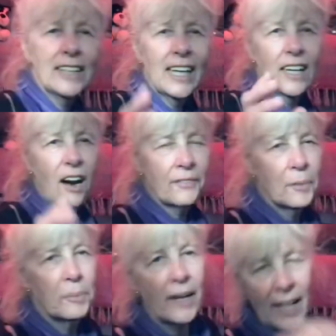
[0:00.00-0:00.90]
to get off
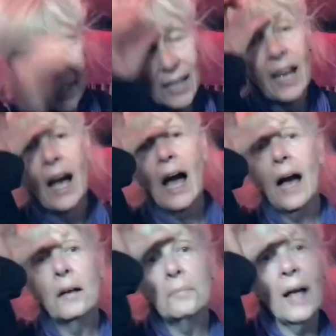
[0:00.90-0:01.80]
the bread.
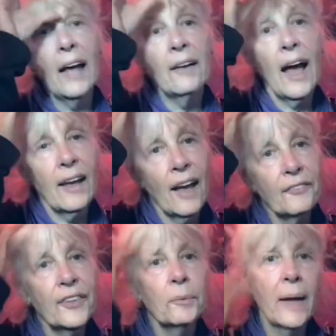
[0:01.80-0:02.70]
I
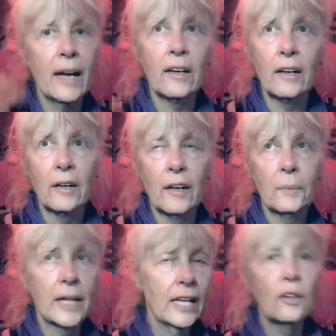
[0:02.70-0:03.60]
feel better
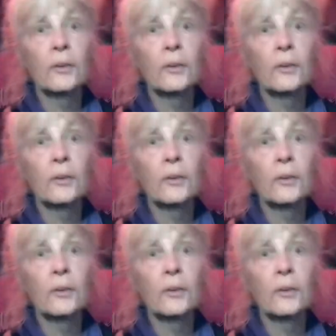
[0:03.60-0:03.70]
when I don't